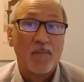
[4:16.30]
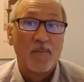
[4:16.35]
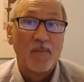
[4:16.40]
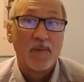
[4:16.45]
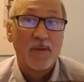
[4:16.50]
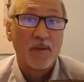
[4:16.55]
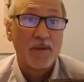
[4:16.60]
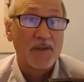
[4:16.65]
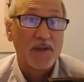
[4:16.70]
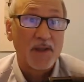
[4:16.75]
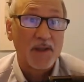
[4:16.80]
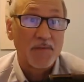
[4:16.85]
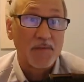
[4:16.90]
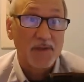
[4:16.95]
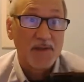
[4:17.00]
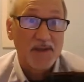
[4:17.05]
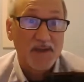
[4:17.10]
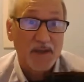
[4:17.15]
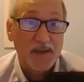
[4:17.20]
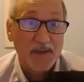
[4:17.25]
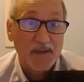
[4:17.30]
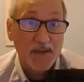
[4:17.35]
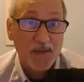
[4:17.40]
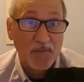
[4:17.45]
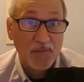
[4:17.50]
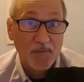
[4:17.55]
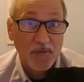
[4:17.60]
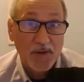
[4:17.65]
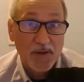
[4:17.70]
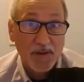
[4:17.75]
Notice that the resulting
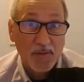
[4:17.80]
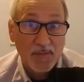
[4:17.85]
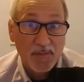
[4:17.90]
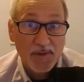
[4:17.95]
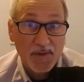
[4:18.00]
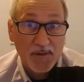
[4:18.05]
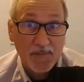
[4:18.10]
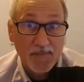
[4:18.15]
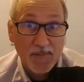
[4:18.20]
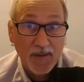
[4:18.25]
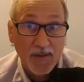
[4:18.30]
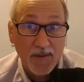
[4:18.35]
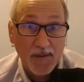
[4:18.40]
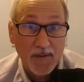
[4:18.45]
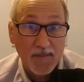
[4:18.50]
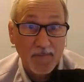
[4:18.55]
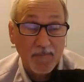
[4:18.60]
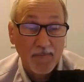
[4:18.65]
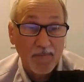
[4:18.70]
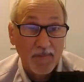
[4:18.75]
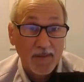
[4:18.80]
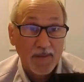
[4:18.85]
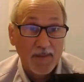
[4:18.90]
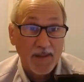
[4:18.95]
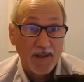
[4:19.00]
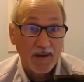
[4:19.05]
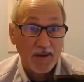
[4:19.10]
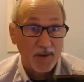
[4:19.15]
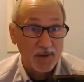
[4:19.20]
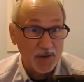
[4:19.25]
rhythms
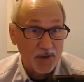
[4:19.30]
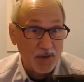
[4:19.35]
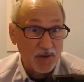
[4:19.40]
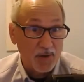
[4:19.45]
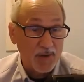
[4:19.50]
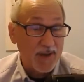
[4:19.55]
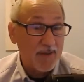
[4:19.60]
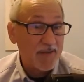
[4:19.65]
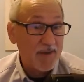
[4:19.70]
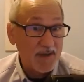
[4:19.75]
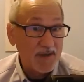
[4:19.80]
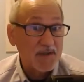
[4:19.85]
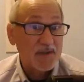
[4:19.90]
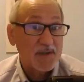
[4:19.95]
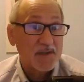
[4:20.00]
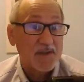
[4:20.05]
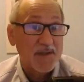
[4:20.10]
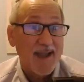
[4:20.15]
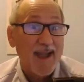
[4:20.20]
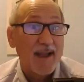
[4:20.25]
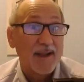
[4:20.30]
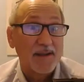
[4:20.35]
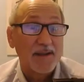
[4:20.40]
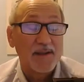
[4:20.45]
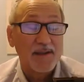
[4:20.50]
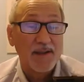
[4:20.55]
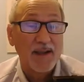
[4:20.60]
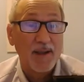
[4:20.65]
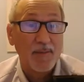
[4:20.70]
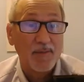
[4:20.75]
that are shown have the exact
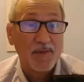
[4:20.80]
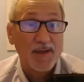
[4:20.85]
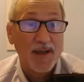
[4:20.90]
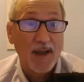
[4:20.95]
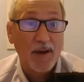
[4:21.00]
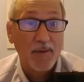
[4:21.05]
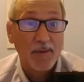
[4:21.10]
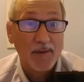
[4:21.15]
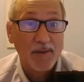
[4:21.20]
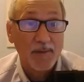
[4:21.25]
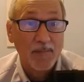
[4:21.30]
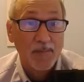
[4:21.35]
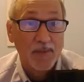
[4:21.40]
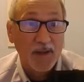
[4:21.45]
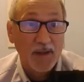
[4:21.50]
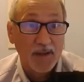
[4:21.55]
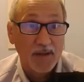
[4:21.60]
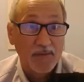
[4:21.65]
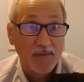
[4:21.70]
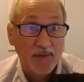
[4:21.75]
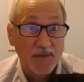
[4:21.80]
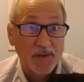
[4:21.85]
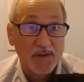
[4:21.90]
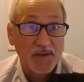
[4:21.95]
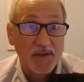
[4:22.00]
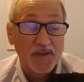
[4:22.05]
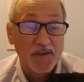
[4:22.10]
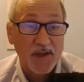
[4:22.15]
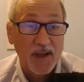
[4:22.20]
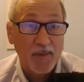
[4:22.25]
same sound. In the
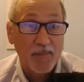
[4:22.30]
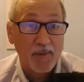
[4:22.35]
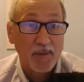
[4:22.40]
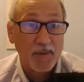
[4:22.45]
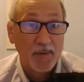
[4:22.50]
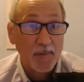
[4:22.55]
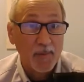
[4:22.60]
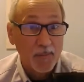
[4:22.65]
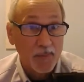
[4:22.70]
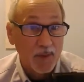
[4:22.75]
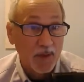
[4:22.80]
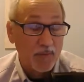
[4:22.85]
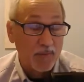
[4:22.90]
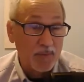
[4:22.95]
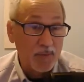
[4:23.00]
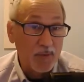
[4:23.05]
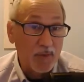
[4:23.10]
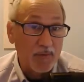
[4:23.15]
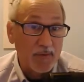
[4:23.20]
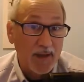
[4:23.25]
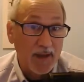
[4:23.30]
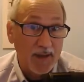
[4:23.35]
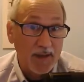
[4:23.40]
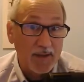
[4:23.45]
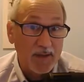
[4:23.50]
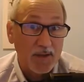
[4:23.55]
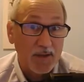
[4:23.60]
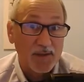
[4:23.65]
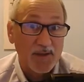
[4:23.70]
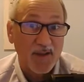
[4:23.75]
first example, a few of the
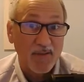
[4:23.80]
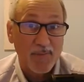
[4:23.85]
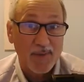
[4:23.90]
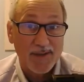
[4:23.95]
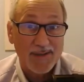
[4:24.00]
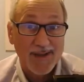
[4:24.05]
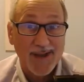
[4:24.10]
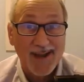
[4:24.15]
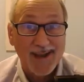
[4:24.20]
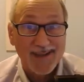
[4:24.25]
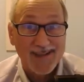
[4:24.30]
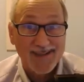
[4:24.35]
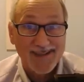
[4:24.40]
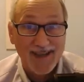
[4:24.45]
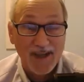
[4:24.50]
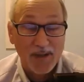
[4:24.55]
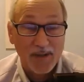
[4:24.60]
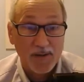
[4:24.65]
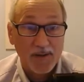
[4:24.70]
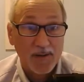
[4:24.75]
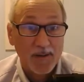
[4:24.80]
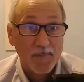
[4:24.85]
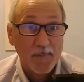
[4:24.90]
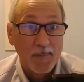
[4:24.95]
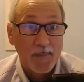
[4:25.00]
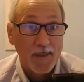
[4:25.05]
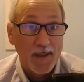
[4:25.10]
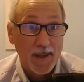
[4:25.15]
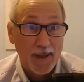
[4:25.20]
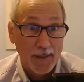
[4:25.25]
eighth notes have been tied together,
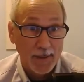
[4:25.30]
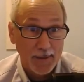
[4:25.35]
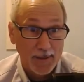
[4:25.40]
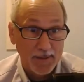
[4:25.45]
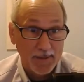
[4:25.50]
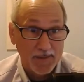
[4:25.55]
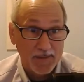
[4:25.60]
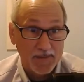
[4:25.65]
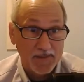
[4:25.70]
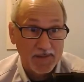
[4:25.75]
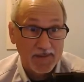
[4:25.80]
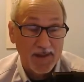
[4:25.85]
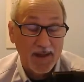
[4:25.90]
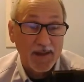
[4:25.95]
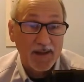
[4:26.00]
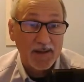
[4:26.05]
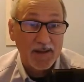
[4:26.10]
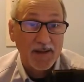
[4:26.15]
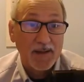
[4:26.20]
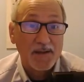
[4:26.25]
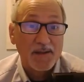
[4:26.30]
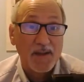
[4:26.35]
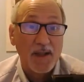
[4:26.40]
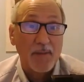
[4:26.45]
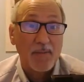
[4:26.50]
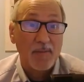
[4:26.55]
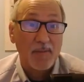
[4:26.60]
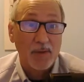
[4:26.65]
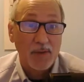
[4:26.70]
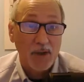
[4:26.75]
and in the second
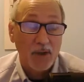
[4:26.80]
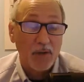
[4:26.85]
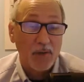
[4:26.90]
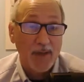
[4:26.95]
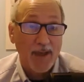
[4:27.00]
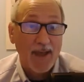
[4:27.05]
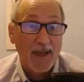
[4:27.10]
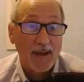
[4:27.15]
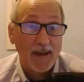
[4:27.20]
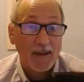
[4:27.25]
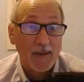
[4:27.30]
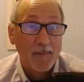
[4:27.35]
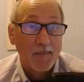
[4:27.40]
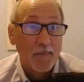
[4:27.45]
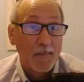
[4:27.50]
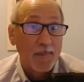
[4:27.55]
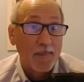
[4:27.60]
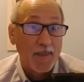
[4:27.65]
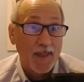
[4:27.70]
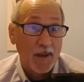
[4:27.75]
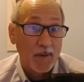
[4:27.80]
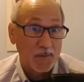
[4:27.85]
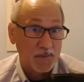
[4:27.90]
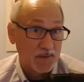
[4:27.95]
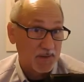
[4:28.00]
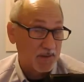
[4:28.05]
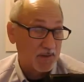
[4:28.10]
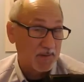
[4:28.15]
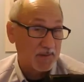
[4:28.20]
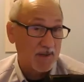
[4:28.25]
example below that,
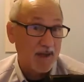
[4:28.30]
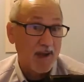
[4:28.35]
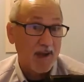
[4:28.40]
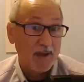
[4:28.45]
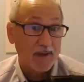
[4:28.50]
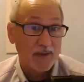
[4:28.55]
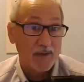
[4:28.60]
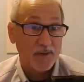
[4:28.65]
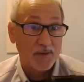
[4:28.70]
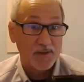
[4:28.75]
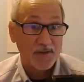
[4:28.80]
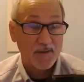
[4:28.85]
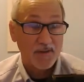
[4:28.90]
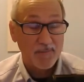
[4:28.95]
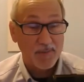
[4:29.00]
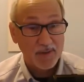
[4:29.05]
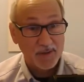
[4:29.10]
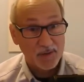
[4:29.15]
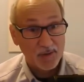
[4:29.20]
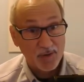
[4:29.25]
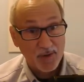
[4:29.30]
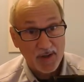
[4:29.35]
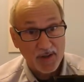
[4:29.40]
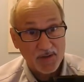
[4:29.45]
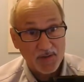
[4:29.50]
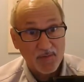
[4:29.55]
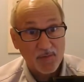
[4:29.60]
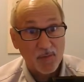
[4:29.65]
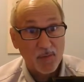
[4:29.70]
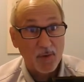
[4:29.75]
those tied notes have been
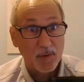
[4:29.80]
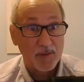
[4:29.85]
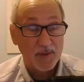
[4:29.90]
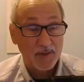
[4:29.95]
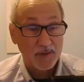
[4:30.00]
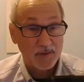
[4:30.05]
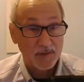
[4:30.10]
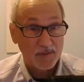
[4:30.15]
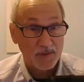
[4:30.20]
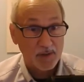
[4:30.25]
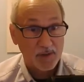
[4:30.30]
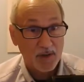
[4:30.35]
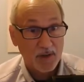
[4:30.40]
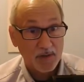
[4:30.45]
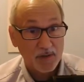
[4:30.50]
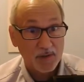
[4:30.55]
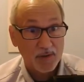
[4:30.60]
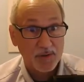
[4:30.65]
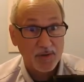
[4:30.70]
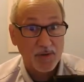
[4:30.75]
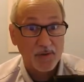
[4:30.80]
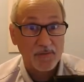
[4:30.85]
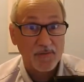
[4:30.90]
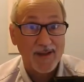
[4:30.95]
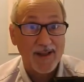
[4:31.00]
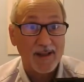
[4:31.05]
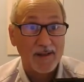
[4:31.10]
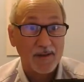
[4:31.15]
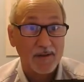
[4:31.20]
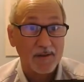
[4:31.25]
transformed into larger note
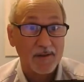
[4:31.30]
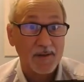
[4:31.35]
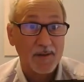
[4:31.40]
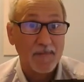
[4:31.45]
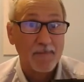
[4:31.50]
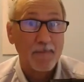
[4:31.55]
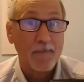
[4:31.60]
values.